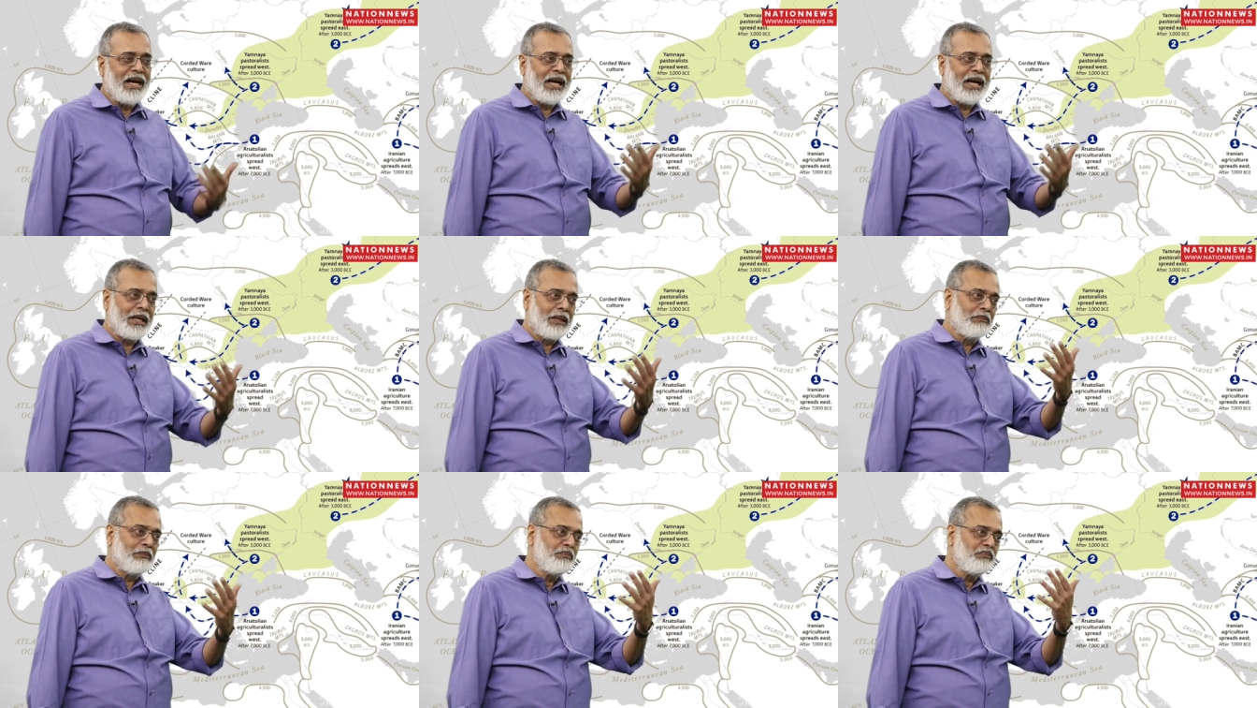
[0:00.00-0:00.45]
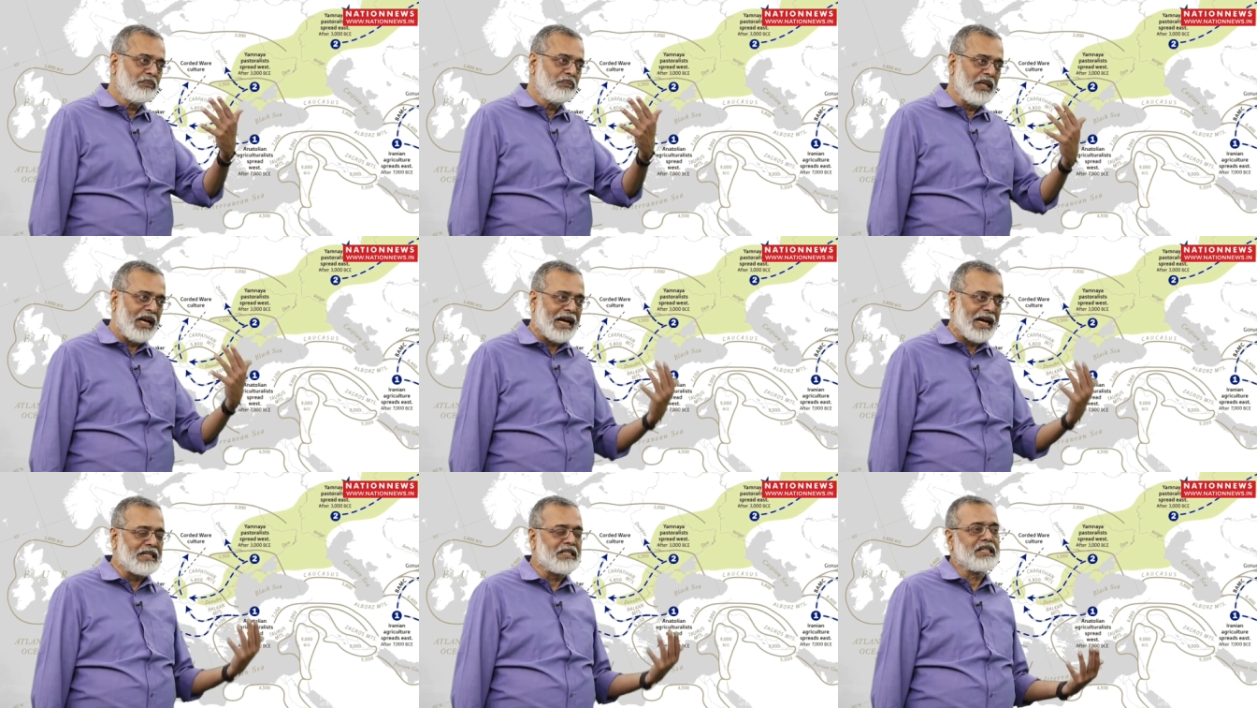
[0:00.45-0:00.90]
And
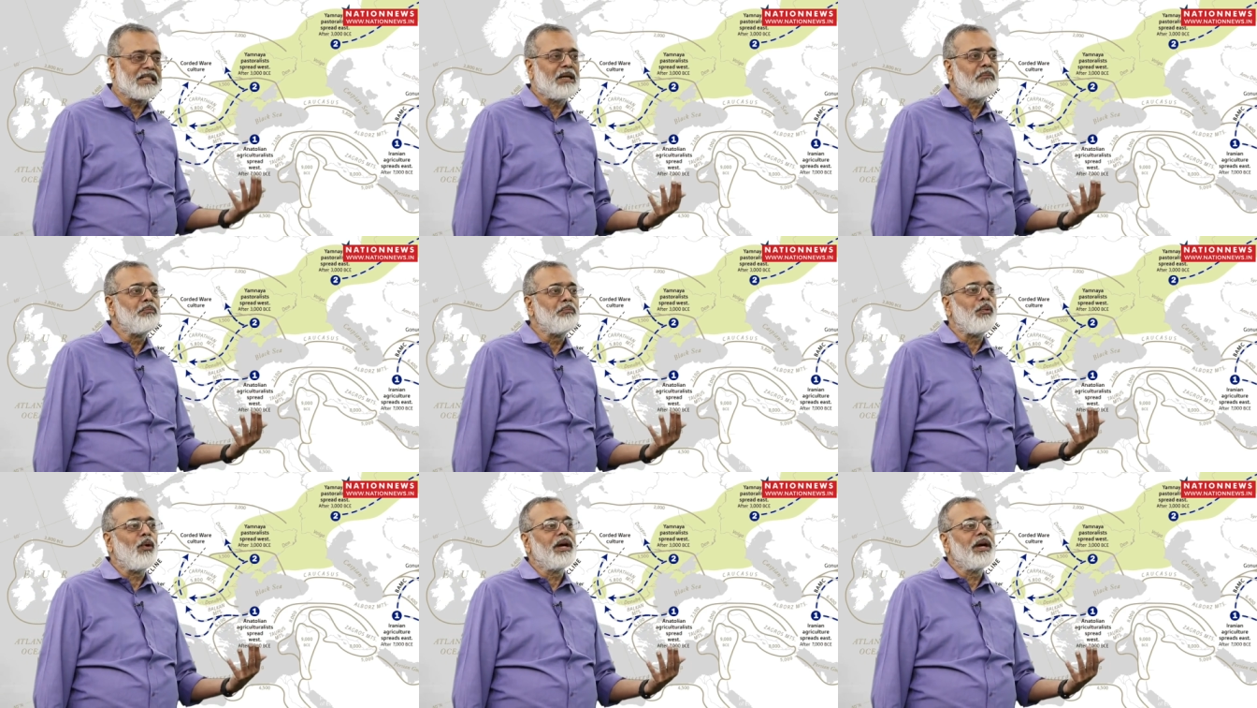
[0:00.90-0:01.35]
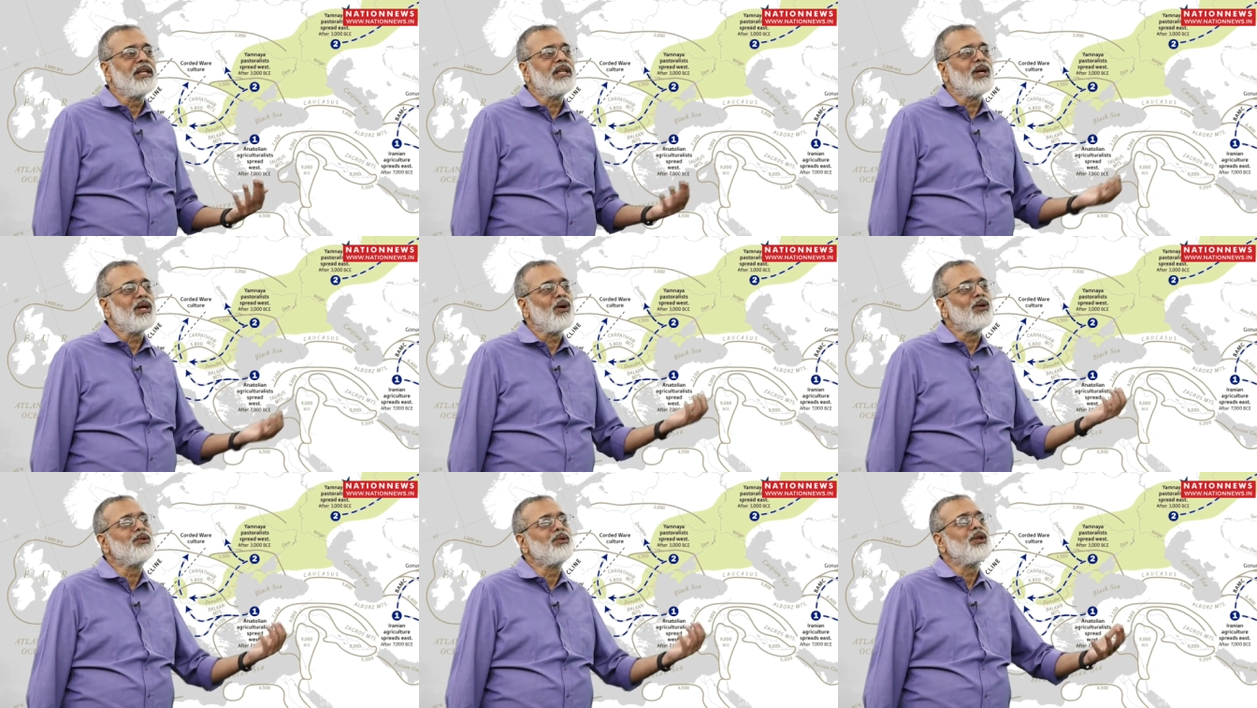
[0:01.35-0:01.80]
at some point,
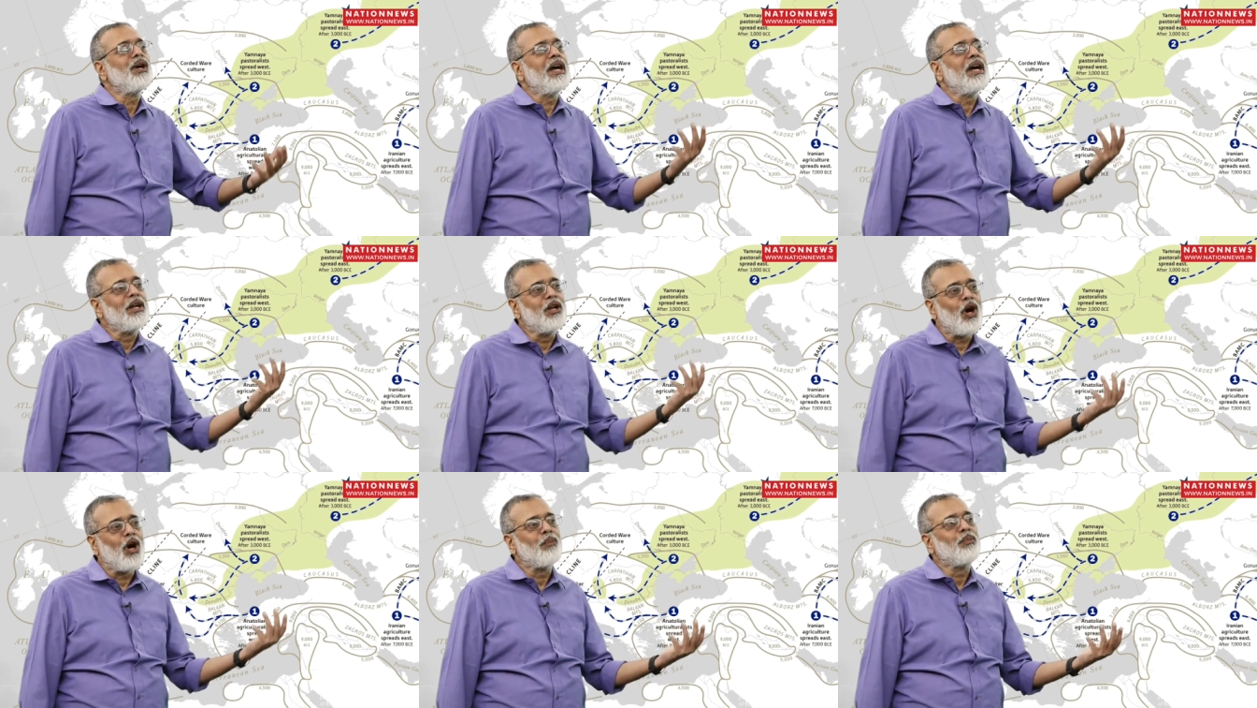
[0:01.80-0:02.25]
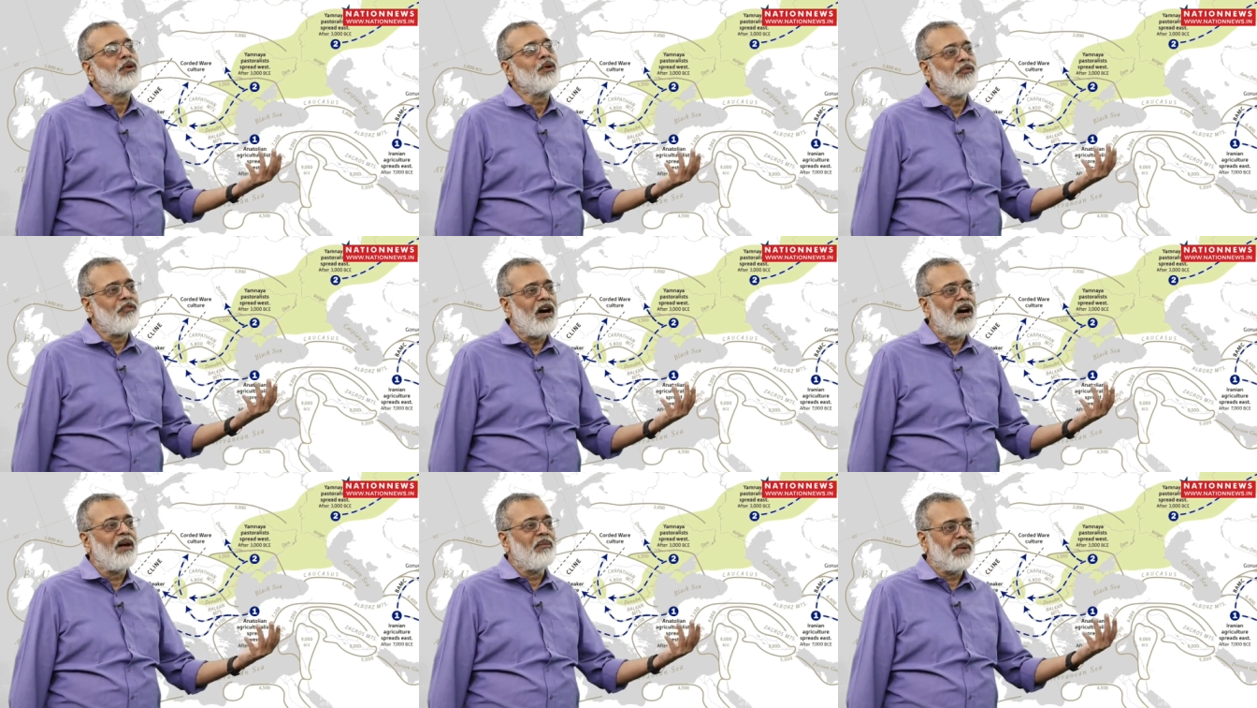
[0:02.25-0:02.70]
they also adopt
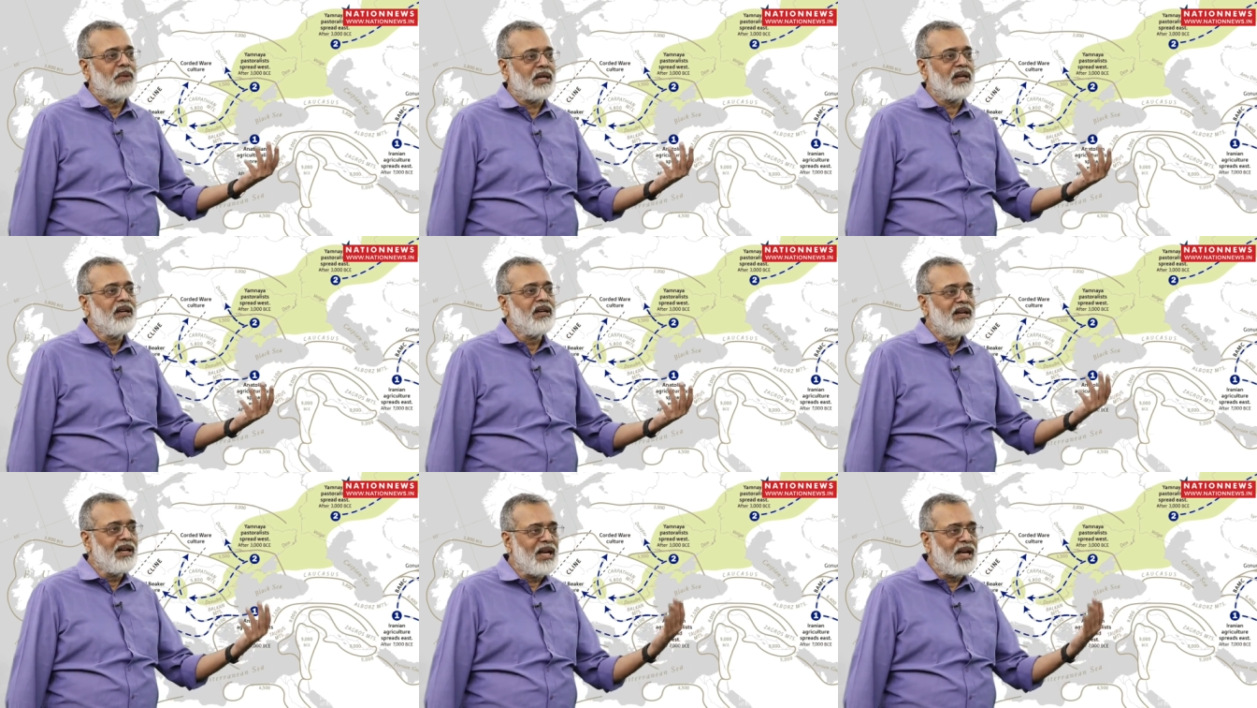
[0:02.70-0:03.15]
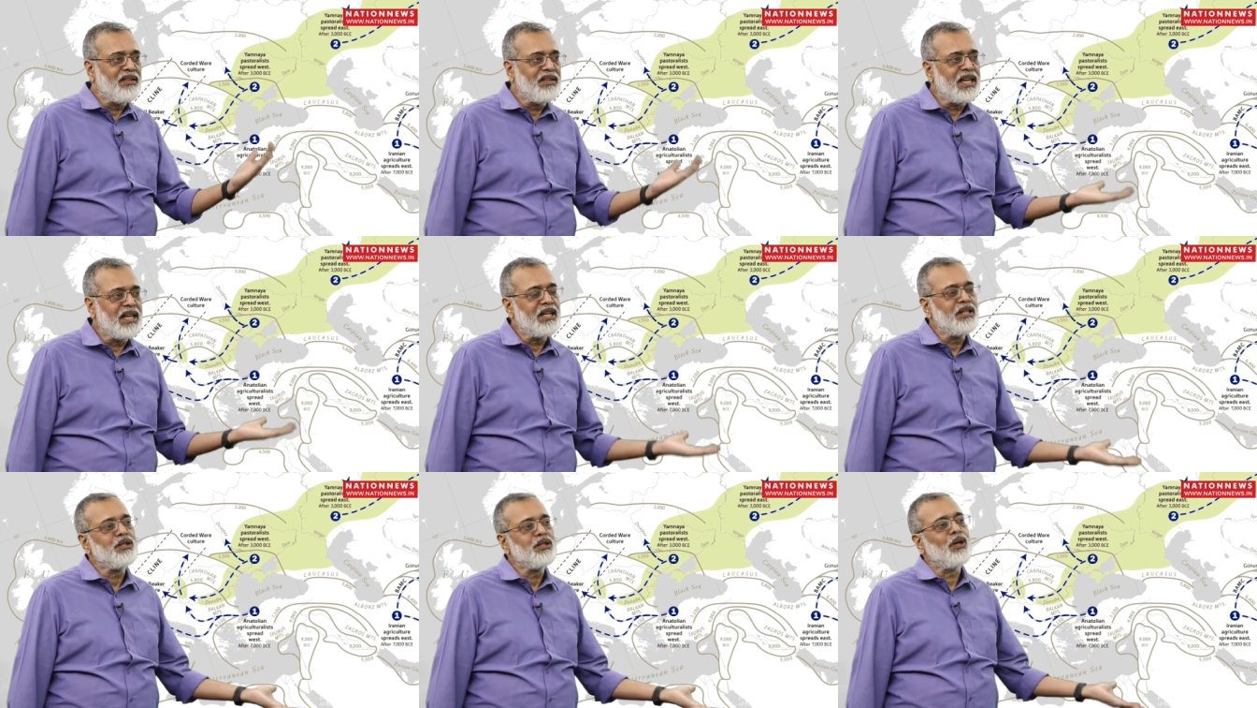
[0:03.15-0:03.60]
farming, and
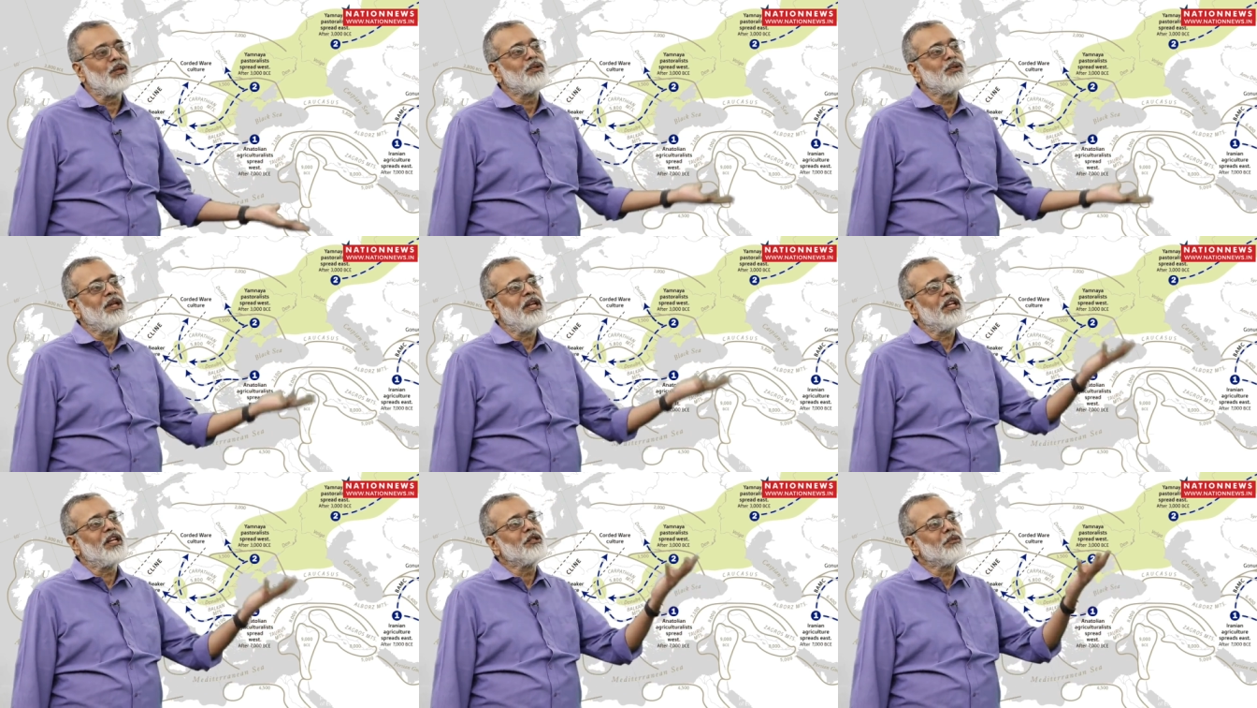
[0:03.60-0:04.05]
there is also an